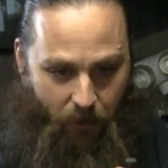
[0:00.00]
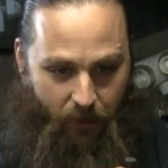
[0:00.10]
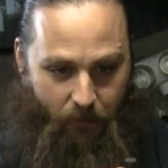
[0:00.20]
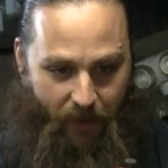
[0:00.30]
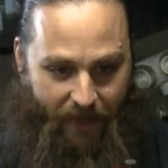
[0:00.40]
it
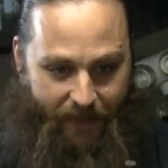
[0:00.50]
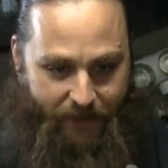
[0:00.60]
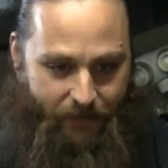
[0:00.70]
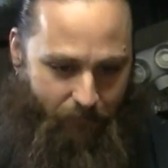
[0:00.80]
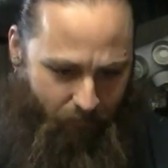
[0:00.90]
on the
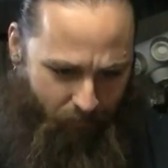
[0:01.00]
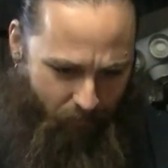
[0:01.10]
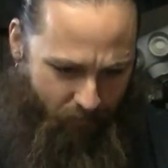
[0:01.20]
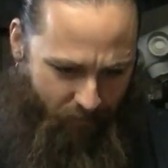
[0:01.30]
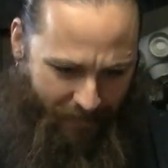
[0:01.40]
bias.
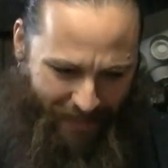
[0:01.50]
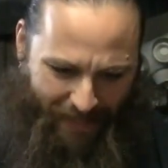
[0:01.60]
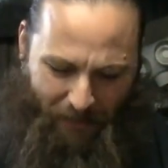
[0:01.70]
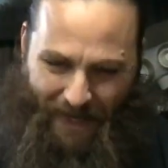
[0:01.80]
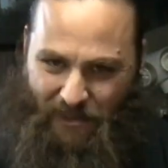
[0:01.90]
I
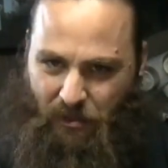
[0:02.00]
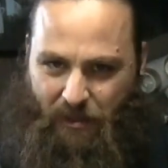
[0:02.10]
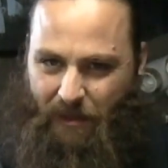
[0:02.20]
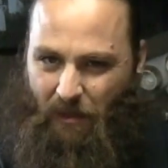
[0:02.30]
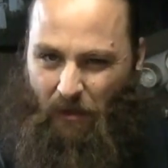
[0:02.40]
think mine's just
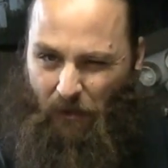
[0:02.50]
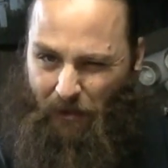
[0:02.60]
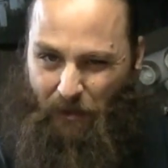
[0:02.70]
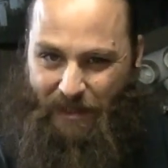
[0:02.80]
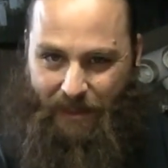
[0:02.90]
a little over
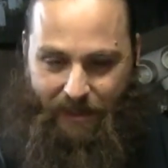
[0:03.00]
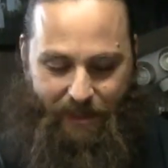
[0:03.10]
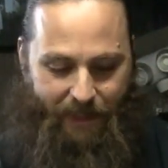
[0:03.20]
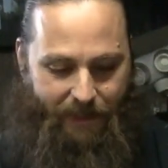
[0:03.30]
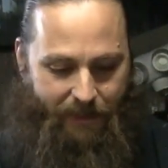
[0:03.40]

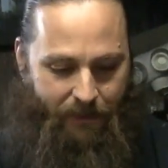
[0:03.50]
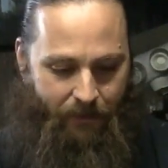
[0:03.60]
3/16.